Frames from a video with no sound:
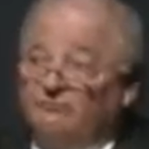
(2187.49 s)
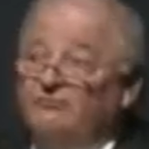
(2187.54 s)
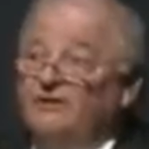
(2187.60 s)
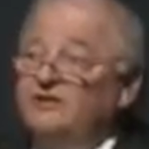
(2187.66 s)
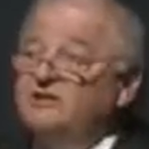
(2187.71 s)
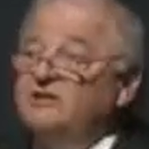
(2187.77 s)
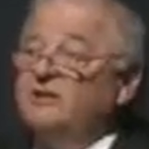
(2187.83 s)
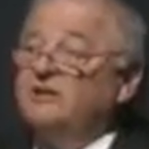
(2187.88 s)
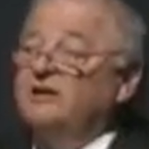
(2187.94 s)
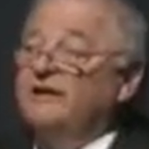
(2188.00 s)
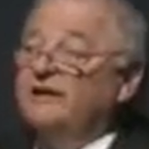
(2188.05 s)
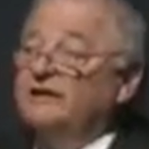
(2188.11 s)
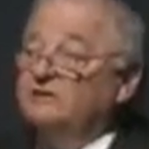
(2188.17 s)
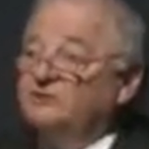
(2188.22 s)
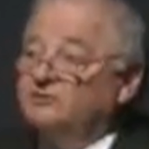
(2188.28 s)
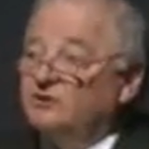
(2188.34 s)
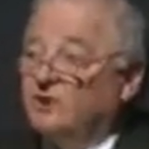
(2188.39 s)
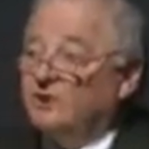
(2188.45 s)
physically
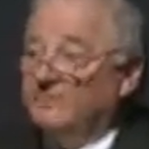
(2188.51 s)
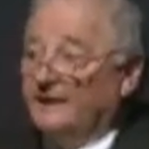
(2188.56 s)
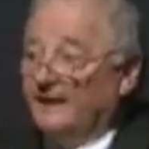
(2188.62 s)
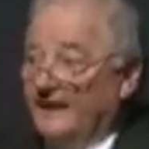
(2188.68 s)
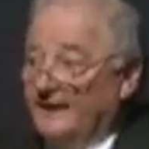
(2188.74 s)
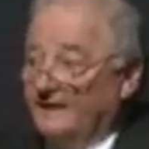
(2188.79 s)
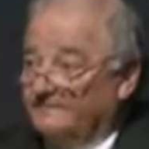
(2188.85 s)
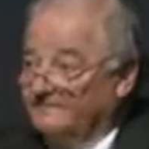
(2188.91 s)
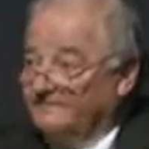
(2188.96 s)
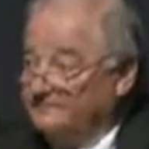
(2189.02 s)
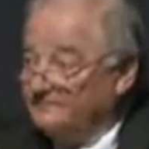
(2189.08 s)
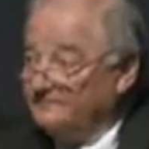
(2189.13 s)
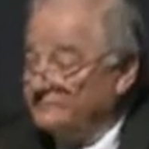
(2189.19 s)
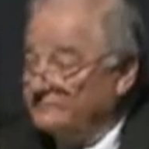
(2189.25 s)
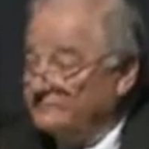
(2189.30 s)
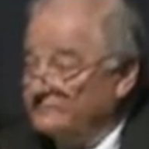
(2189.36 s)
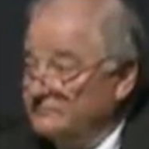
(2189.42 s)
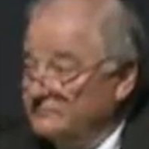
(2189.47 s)
exterminate
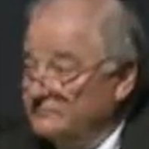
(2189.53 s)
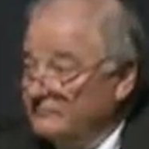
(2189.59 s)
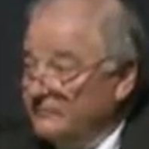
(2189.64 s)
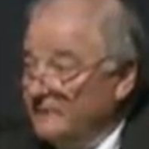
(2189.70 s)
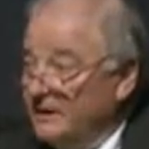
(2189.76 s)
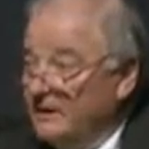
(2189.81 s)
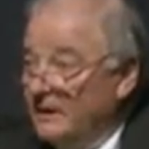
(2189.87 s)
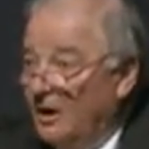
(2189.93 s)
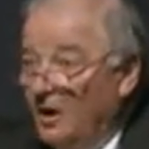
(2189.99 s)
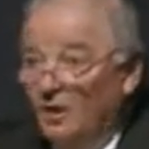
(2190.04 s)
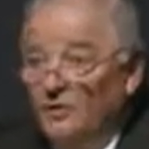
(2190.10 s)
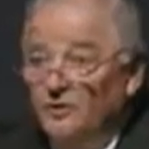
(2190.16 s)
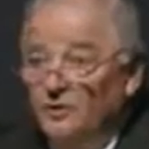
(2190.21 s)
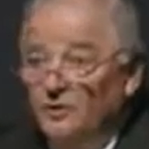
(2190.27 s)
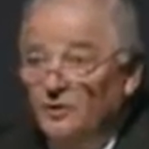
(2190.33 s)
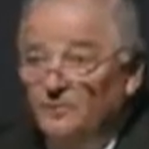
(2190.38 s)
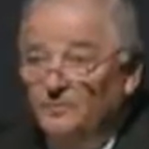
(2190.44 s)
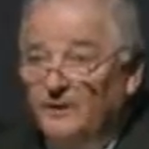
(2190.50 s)
all
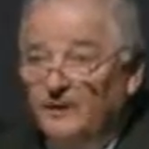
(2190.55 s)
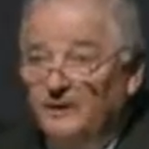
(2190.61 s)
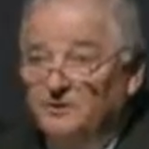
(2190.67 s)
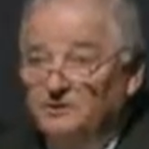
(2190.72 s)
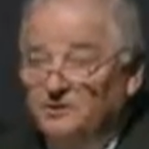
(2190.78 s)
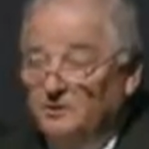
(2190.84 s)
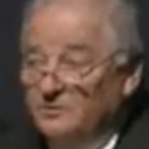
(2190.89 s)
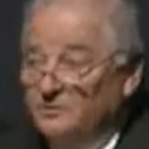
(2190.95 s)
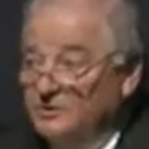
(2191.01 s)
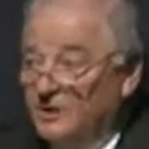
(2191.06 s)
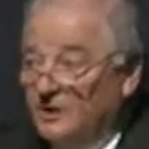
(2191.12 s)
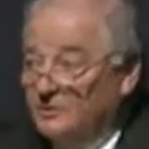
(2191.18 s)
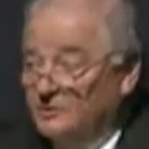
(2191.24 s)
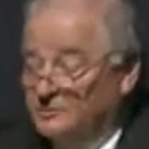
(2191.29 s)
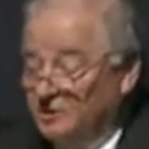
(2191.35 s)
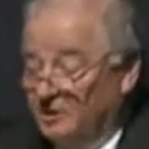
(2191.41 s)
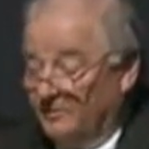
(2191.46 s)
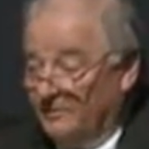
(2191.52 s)
the European Jews
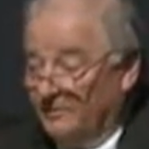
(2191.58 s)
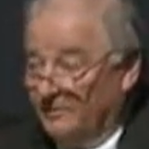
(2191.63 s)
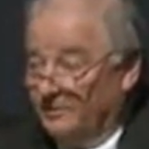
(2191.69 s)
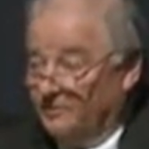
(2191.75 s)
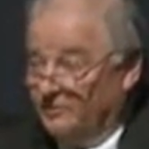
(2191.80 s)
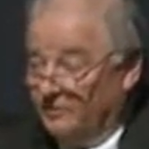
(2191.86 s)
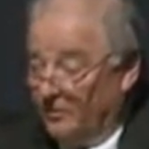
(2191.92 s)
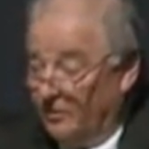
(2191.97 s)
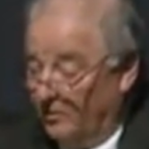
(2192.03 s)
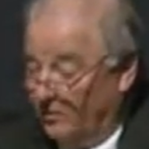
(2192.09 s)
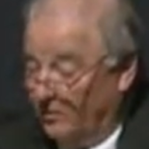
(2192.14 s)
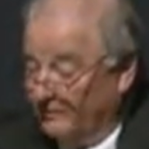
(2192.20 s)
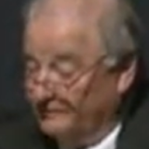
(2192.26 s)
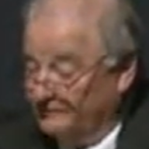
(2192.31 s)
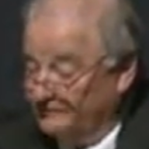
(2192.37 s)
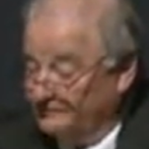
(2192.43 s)
under German control.